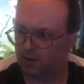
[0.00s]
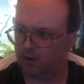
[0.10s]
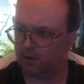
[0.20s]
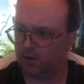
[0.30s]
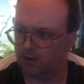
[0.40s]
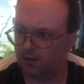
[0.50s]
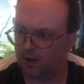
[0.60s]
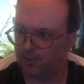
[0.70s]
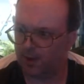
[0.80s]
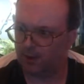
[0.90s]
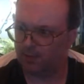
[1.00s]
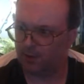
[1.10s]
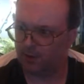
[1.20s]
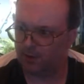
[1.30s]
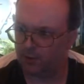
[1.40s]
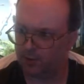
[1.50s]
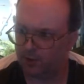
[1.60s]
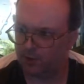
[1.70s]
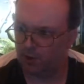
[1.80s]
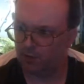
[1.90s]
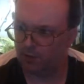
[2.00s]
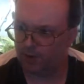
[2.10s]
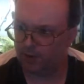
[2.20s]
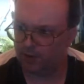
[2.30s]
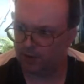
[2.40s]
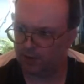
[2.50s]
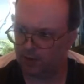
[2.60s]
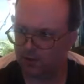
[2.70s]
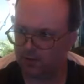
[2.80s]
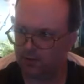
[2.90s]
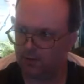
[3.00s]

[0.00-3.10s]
heard the other day about a murder that was solved because